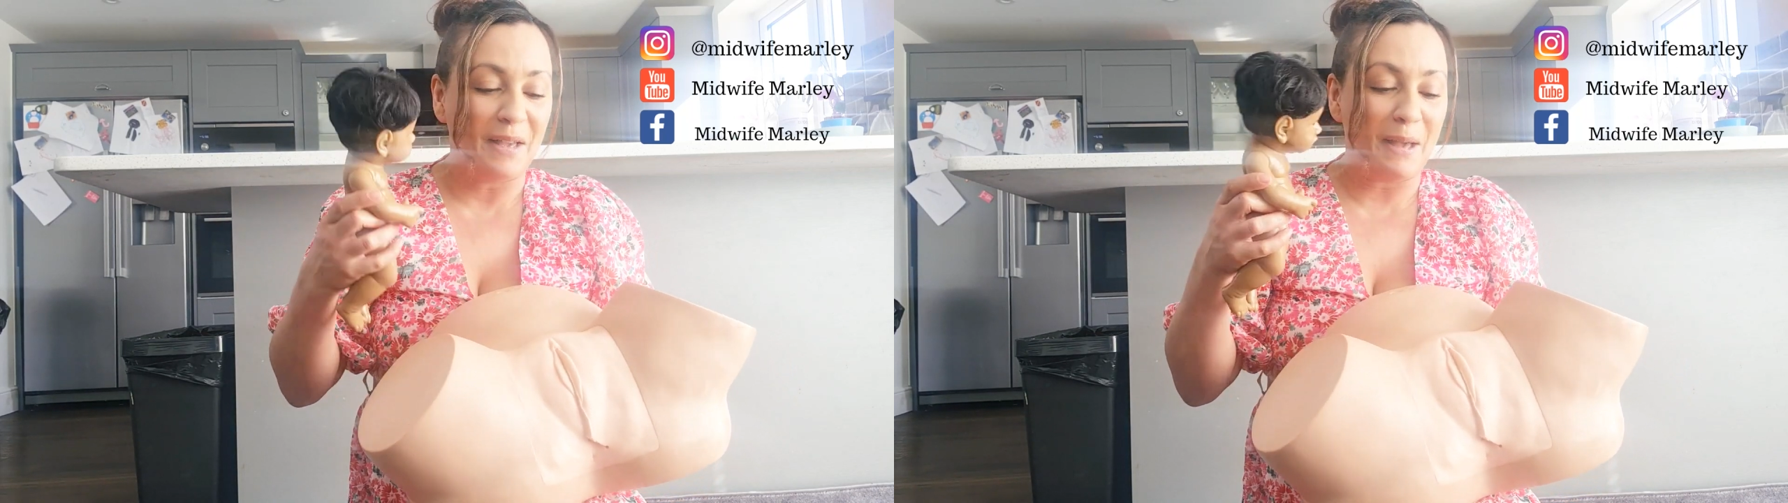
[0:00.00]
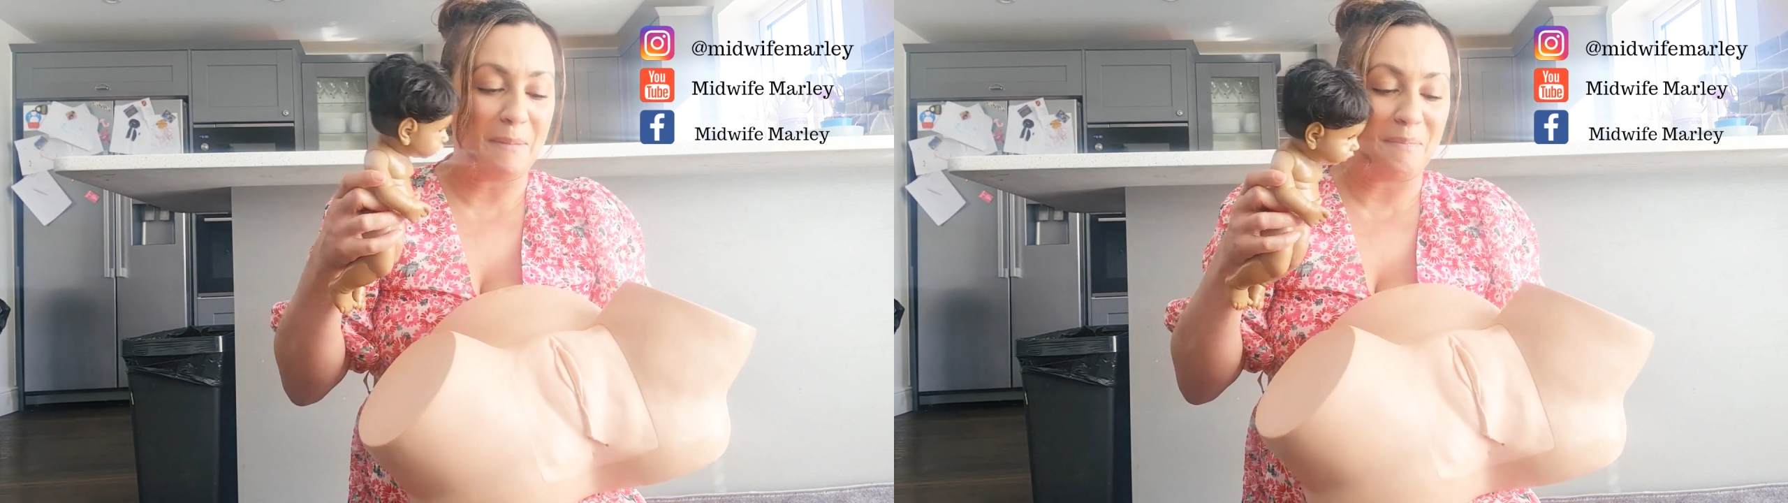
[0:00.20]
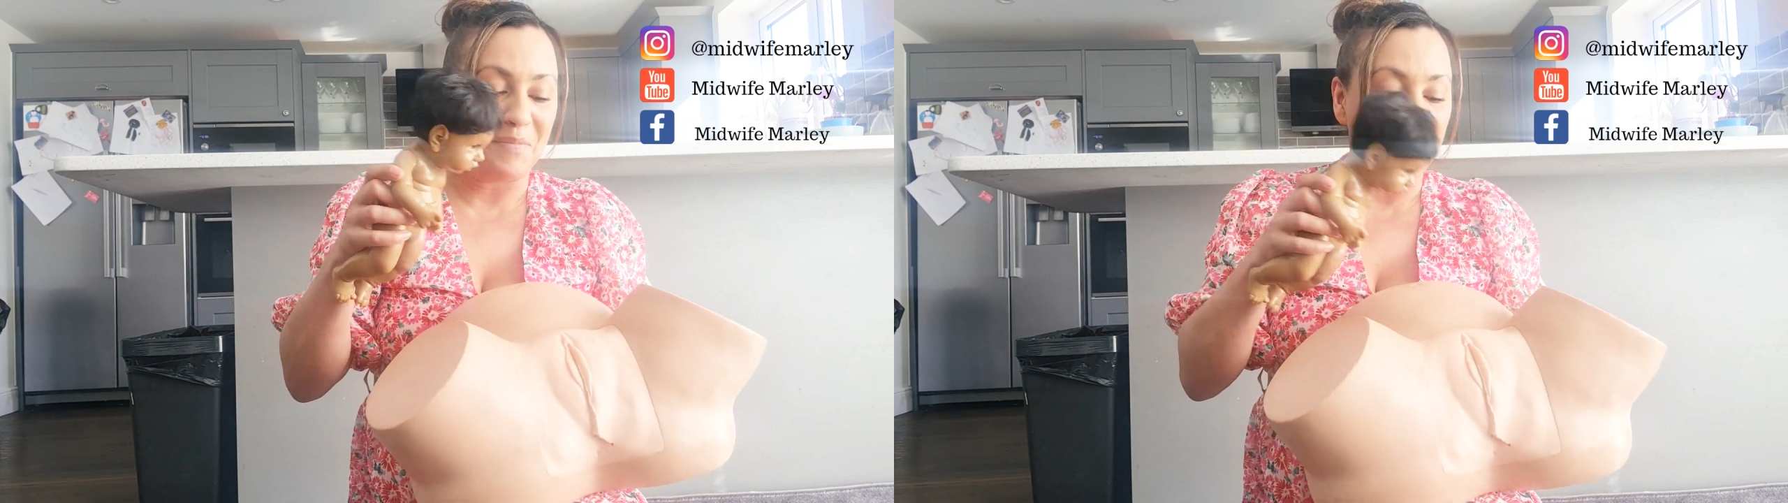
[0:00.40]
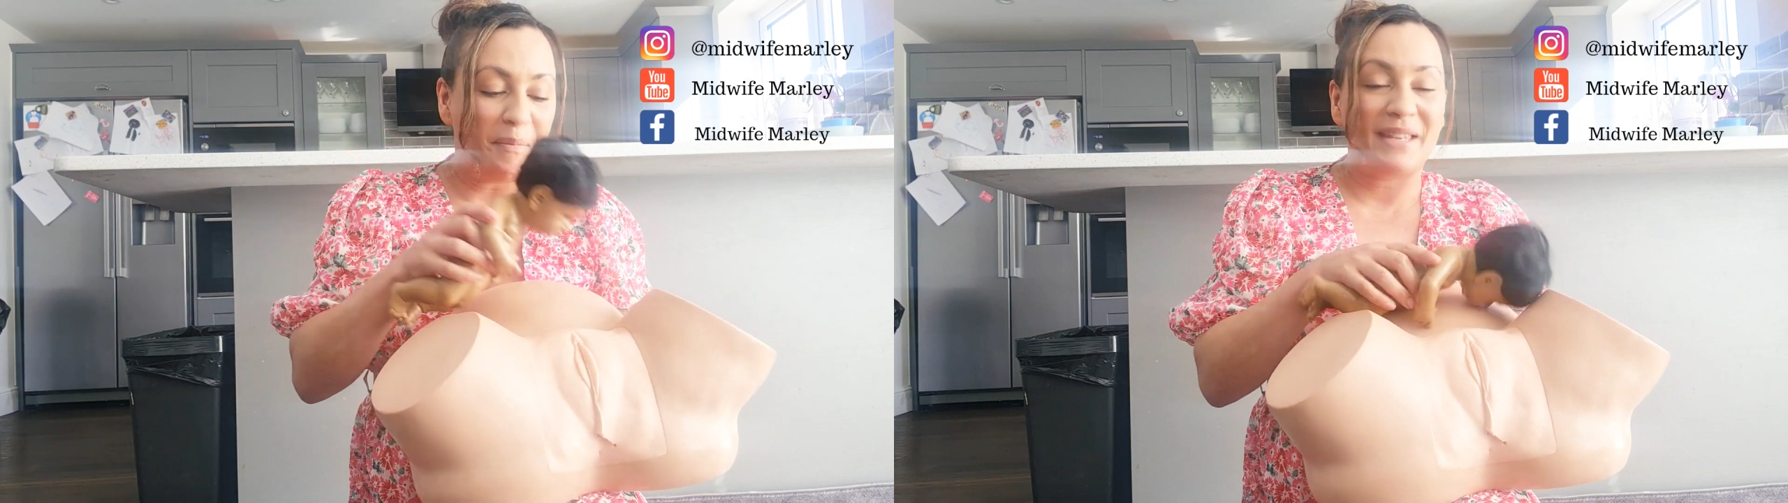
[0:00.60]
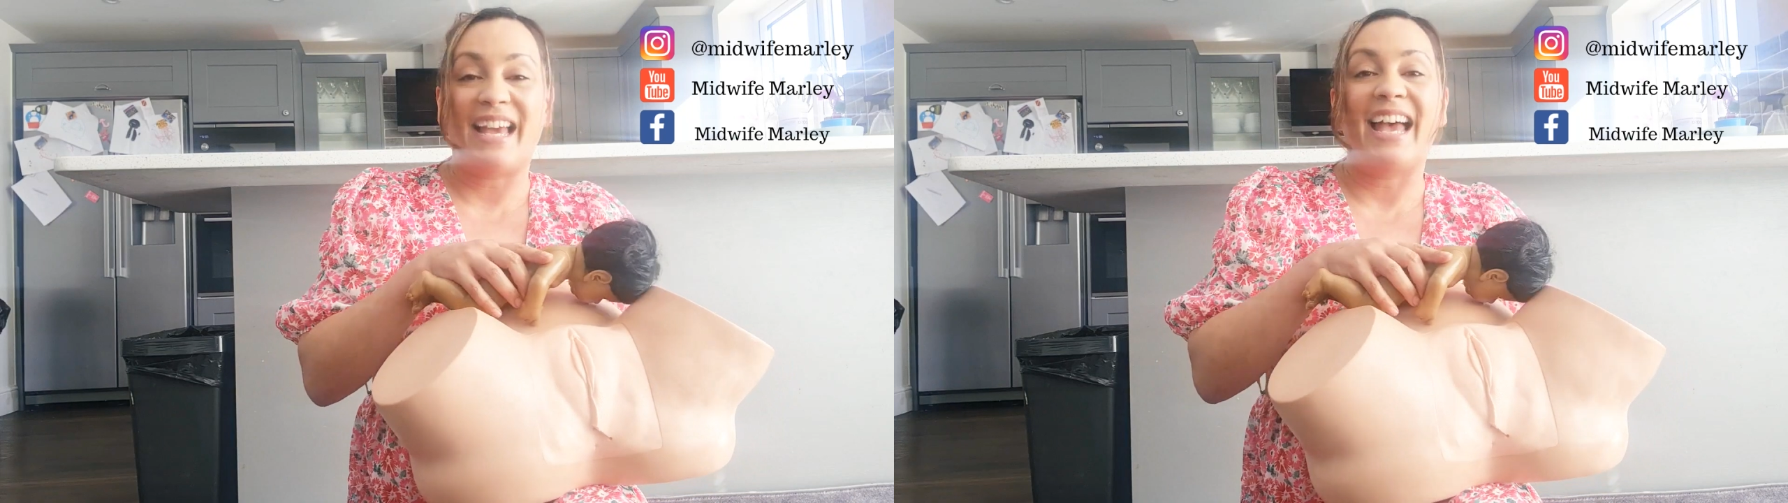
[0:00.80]

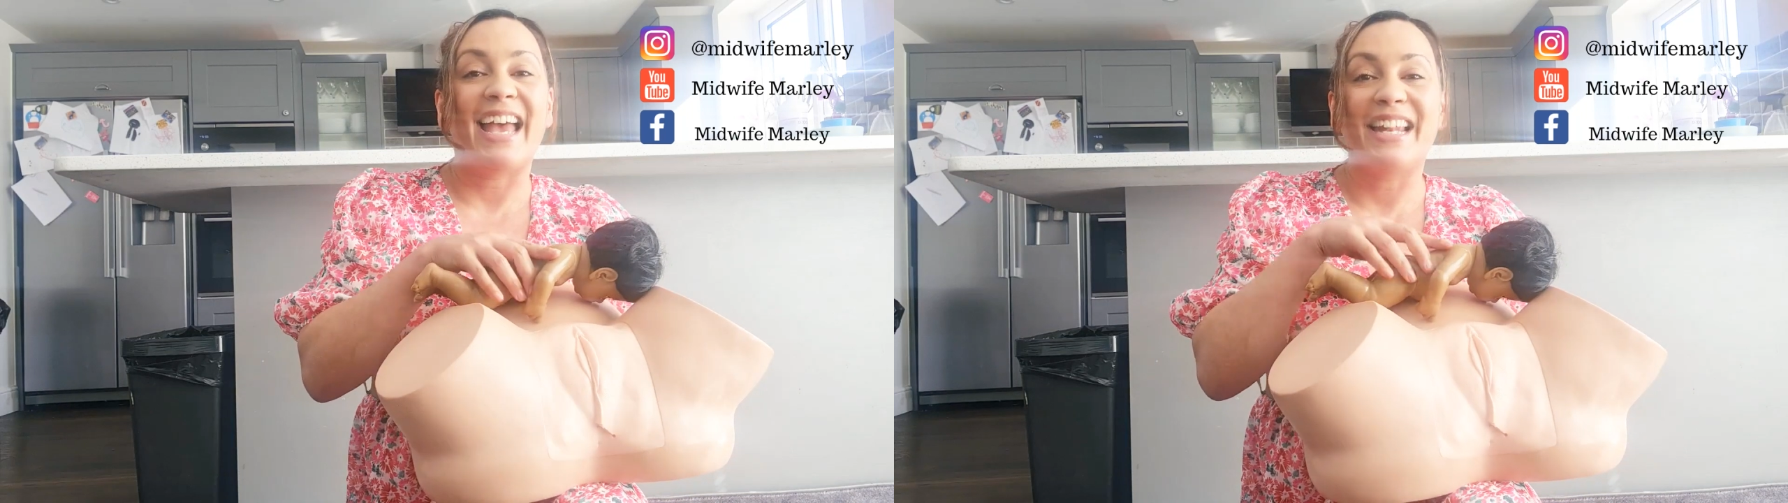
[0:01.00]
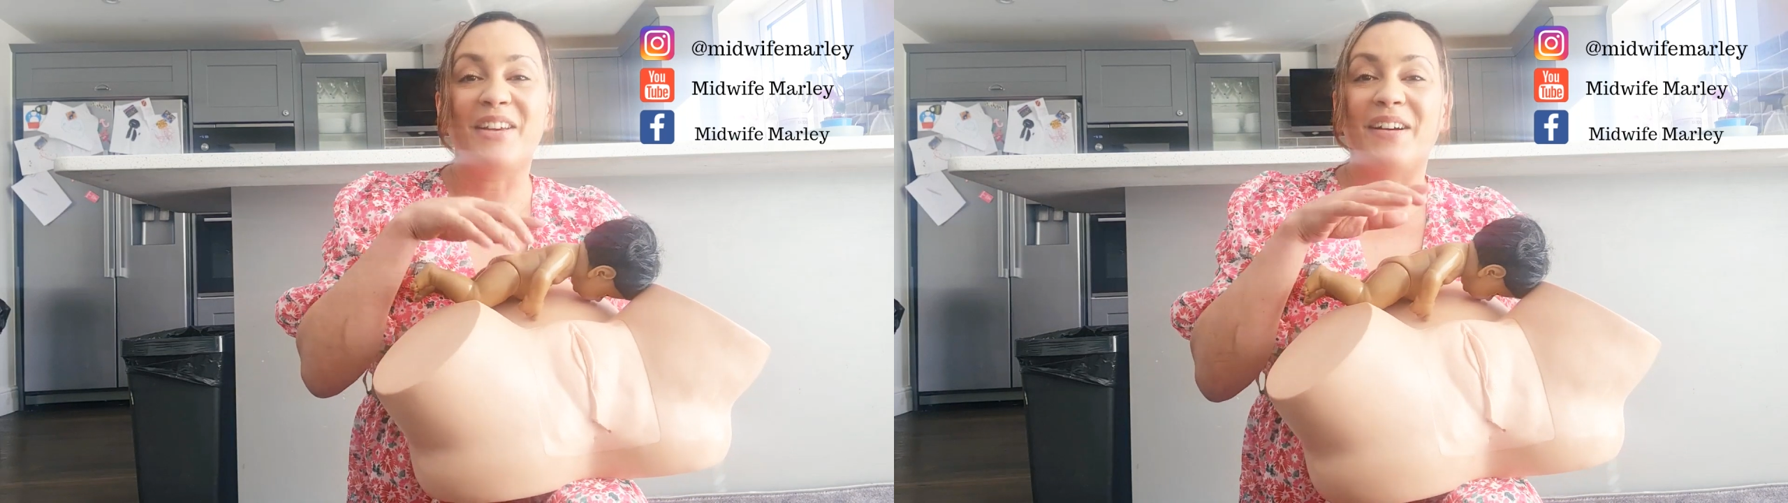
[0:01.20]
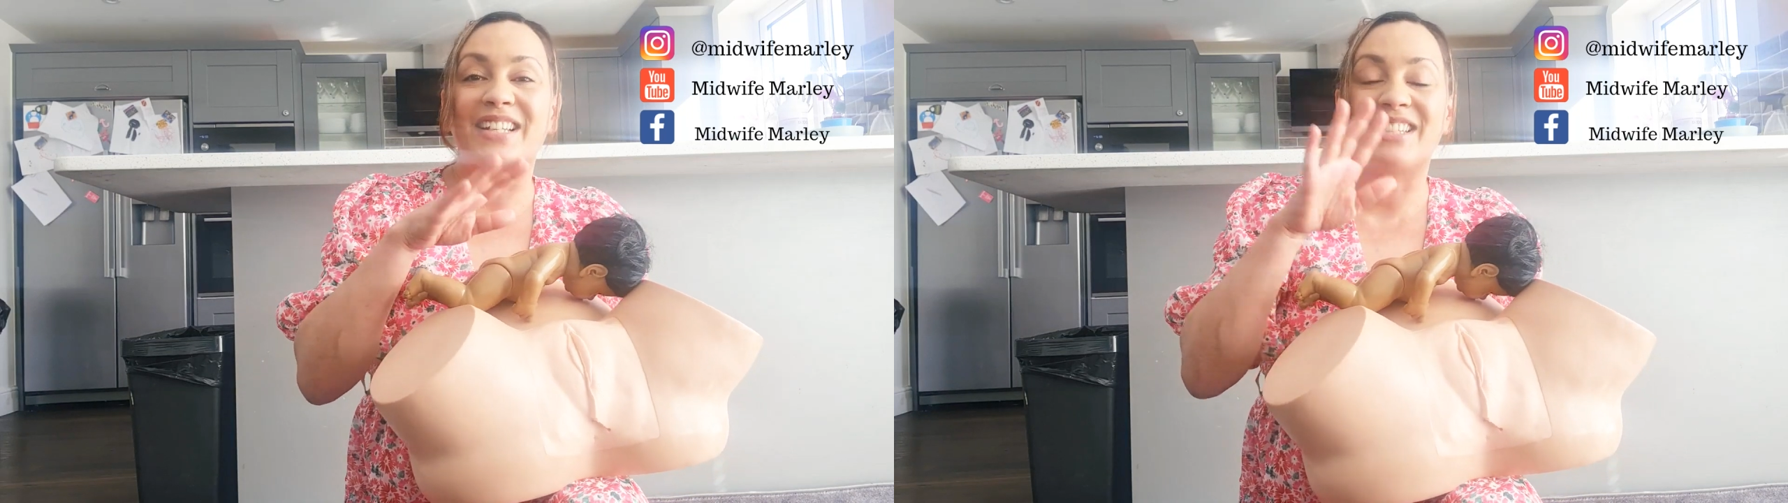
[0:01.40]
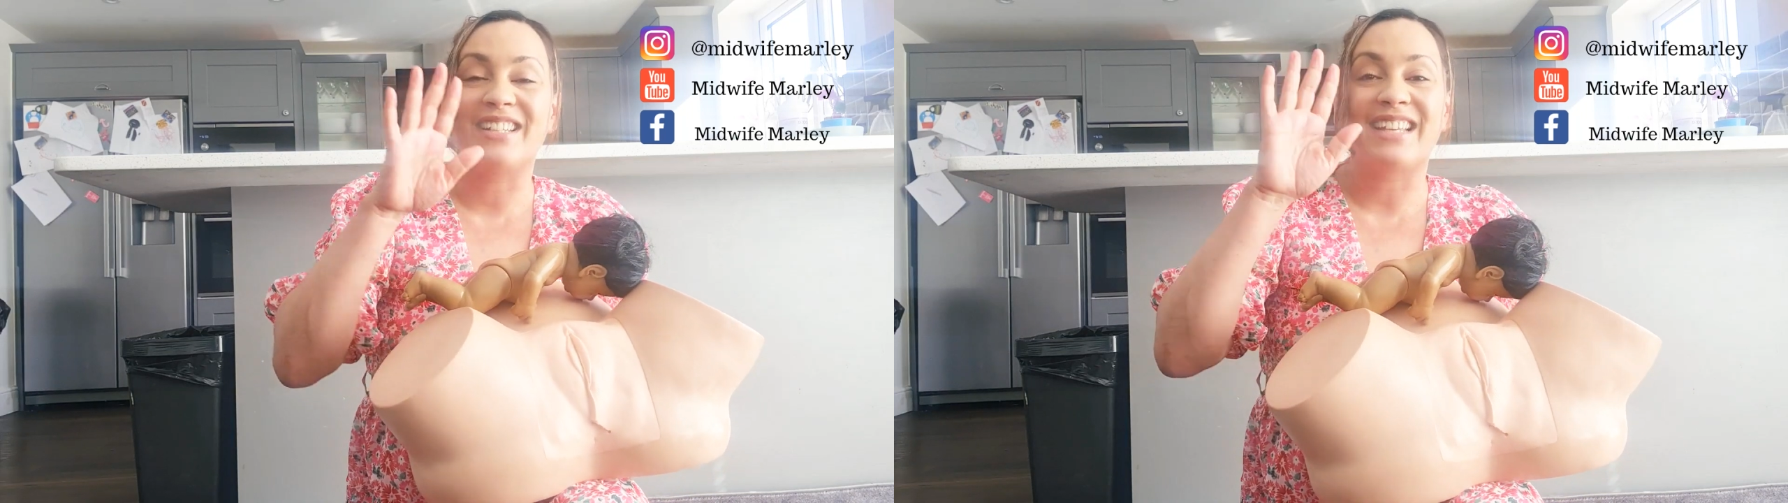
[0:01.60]
But yeah, any questions,